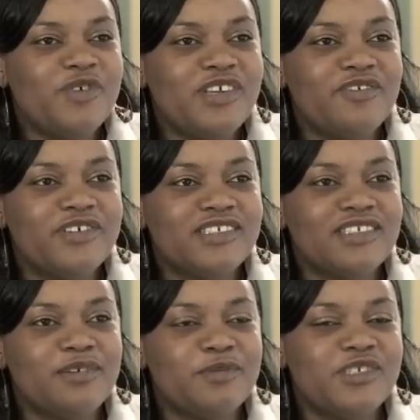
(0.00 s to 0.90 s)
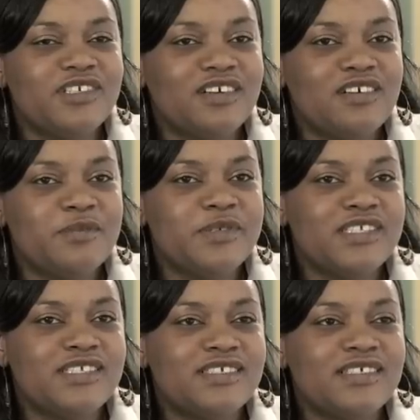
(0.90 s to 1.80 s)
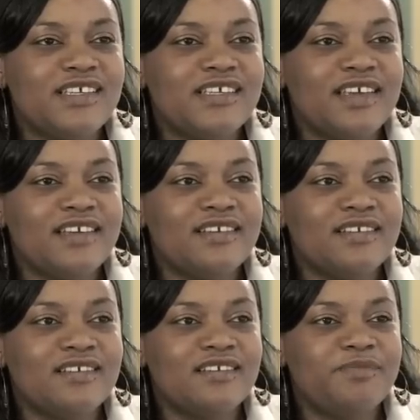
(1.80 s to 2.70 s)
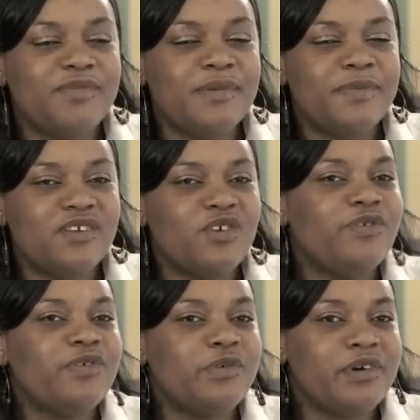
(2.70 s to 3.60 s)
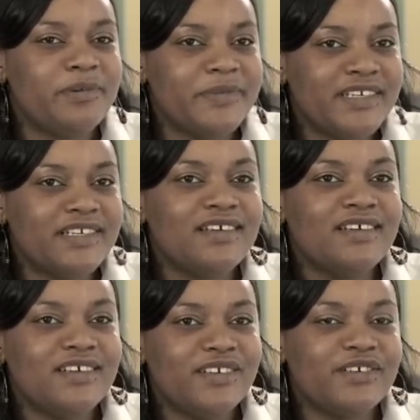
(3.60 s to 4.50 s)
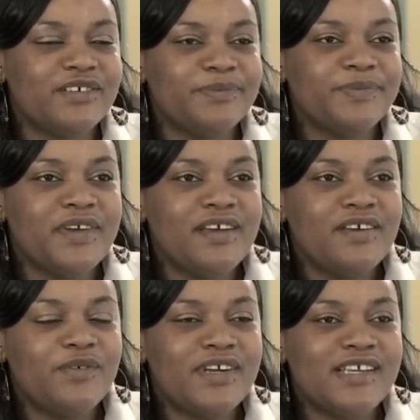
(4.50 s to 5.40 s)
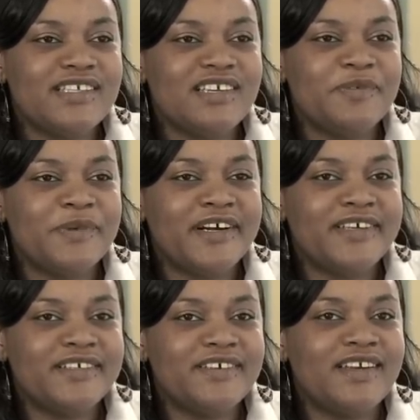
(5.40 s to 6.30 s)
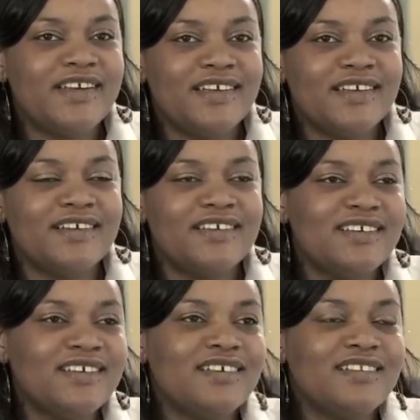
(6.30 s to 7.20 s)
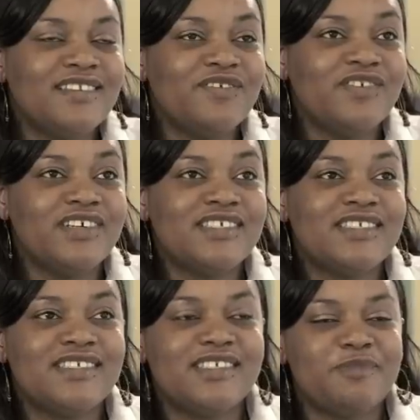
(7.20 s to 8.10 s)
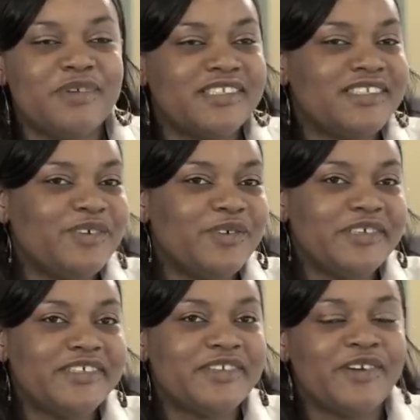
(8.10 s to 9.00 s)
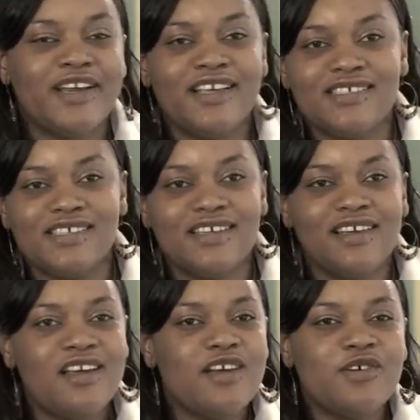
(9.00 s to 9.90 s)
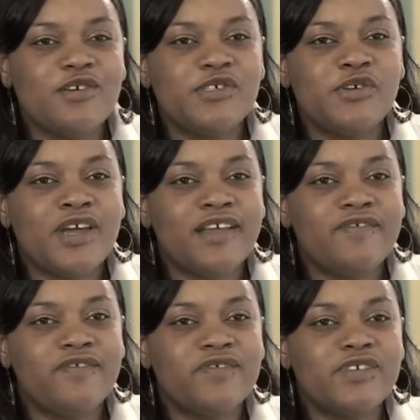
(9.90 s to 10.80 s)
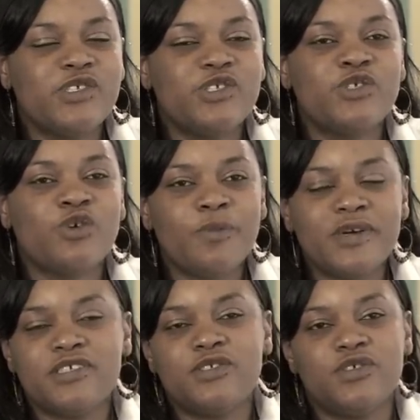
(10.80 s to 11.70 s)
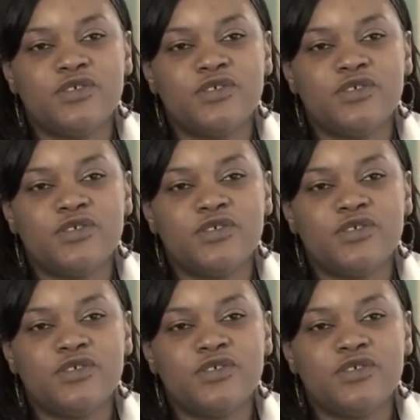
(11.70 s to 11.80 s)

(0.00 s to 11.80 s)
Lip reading: When you first come to Jacosb, it can be a bit overwhelming, you know. When I started my undergrad here, the first semester was crazy because you have so much to